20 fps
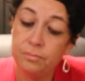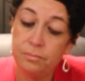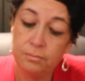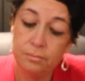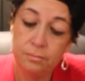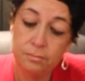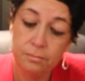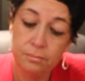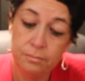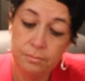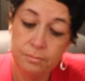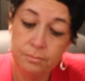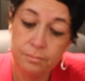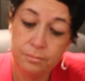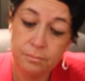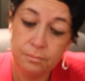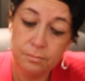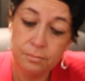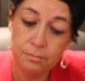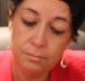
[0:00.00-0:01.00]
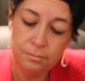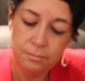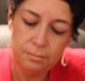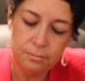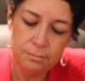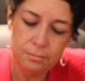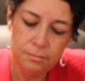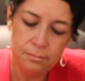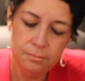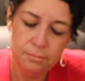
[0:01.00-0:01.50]

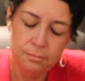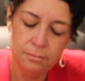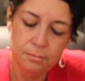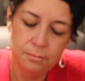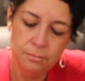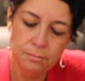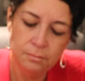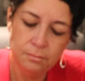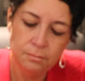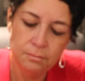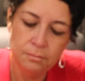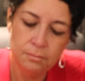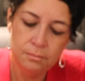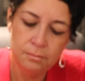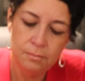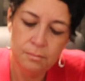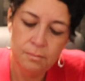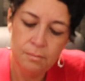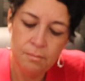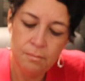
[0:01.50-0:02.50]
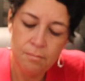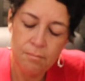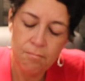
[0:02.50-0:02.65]
Nothing is said.